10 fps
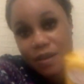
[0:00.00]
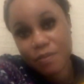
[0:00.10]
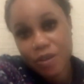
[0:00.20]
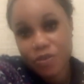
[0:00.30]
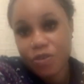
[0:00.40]

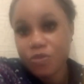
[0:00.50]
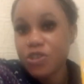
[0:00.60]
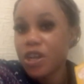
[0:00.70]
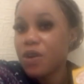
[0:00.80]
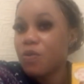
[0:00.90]
make sure you
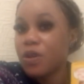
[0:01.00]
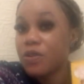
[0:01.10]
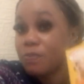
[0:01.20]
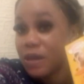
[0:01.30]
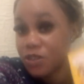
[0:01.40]
check well
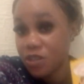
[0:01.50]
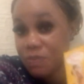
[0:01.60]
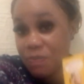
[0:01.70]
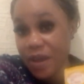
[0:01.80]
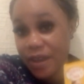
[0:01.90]
you might just
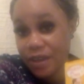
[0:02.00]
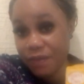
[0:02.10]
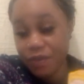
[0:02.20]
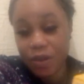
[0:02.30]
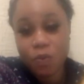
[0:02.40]
be buying the
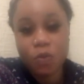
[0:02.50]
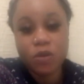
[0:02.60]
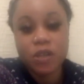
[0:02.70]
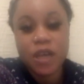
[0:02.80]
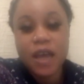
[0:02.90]
fake
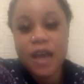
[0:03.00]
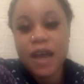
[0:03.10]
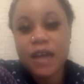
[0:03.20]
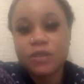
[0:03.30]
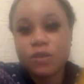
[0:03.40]
one
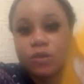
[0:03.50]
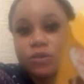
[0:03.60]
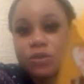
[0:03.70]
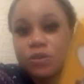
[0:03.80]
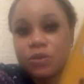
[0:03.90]
and
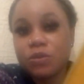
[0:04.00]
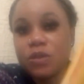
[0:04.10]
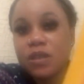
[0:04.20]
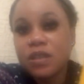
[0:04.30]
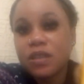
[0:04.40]
also
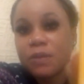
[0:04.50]
the